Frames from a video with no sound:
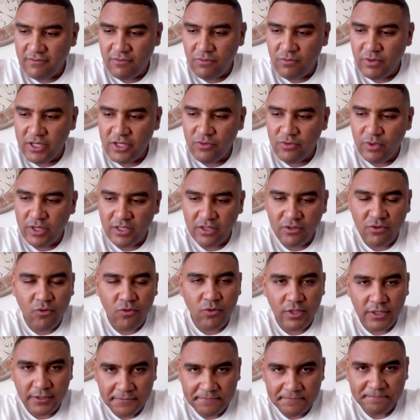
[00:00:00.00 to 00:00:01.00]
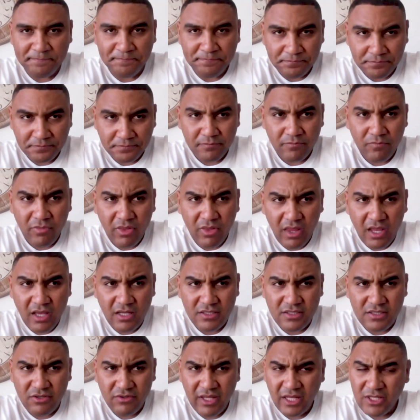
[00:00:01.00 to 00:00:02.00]
way you want to call it.
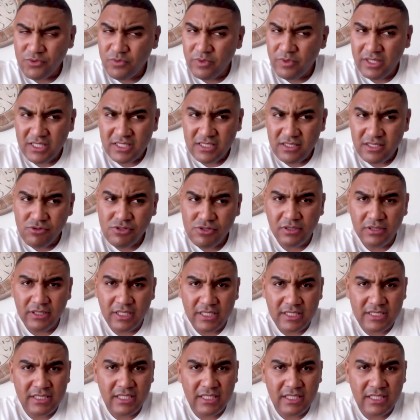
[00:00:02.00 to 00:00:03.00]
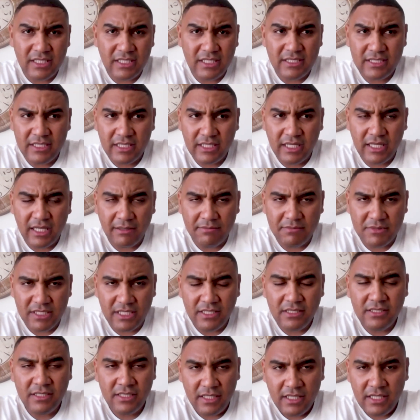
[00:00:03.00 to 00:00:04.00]
So that's where the social distancing comes
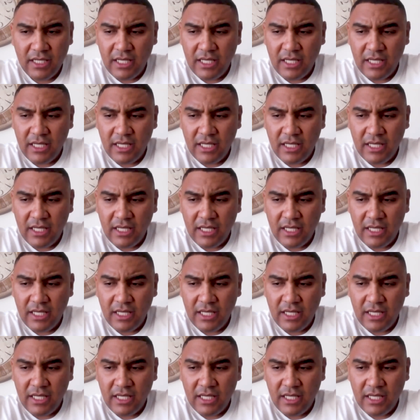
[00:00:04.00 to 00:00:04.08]
in.